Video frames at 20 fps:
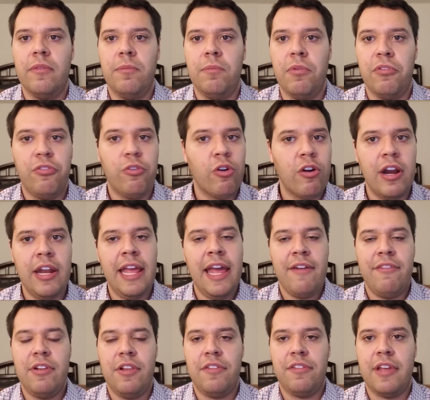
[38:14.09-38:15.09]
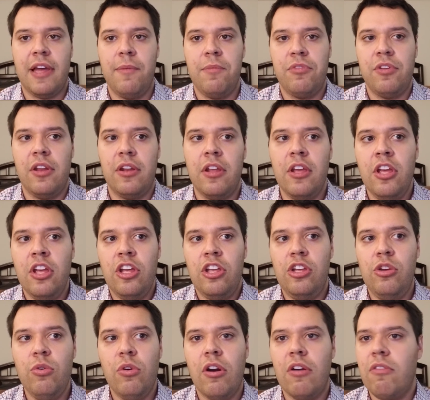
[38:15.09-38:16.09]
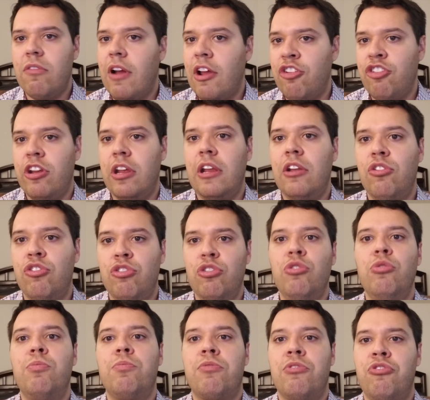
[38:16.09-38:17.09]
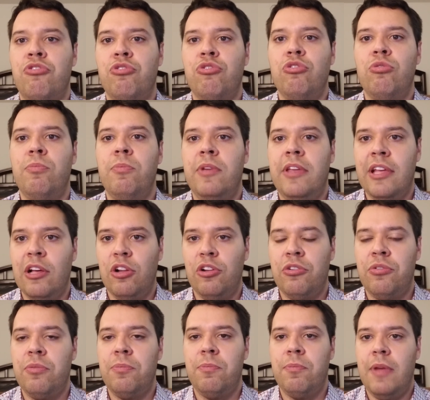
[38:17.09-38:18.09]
Before any evidence comes in, you are rushing to presume guilt.